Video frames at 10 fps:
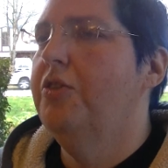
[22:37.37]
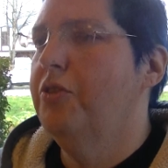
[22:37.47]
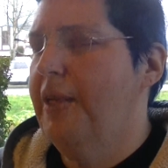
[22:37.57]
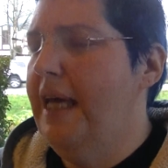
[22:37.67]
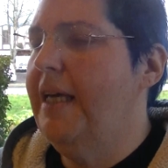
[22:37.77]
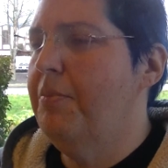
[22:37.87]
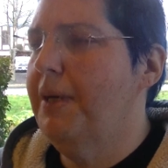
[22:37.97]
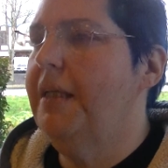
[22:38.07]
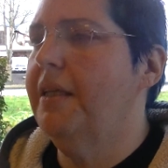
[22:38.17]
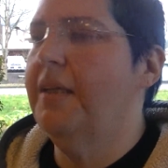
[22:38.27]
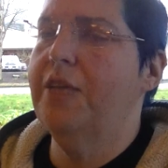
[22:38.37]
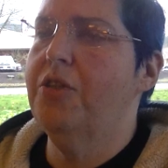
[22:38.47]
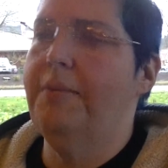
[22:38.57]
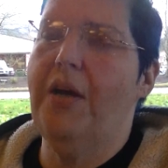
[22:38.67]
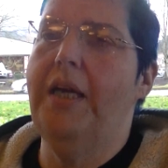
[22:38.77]
You can't get pregnant unless
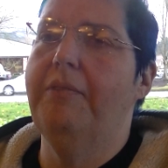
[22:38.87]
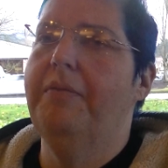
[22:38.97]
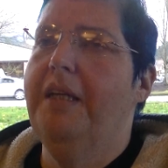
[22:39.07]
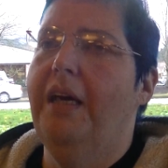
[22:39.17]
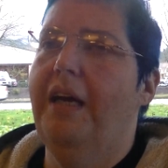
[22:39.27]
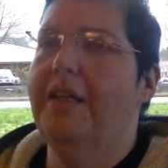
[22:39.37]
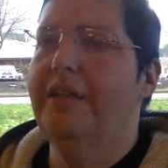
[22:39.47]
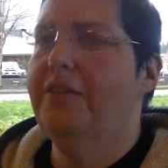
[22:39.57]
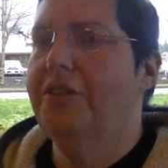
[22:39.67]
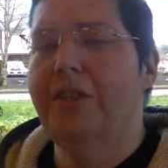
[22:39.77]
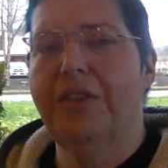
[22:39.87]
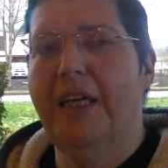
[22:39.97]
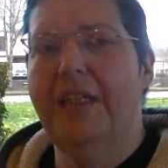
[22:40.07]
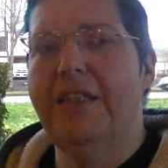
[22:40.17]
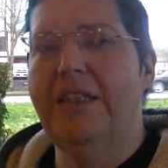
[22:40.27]
you're married. And I just
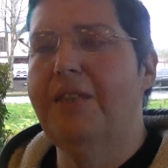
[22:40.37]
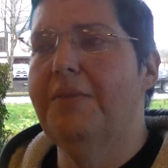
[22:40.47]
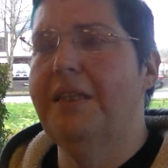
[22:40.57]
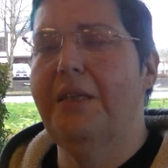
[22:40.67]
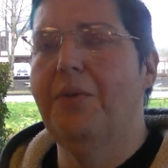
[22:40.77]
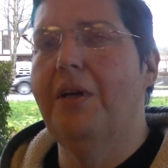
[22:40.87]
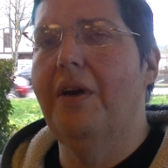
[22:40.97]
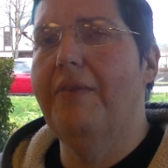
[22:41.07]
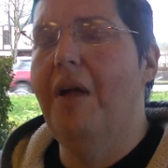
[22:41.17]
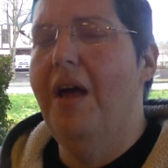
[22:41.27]
kind of dismissed and went up.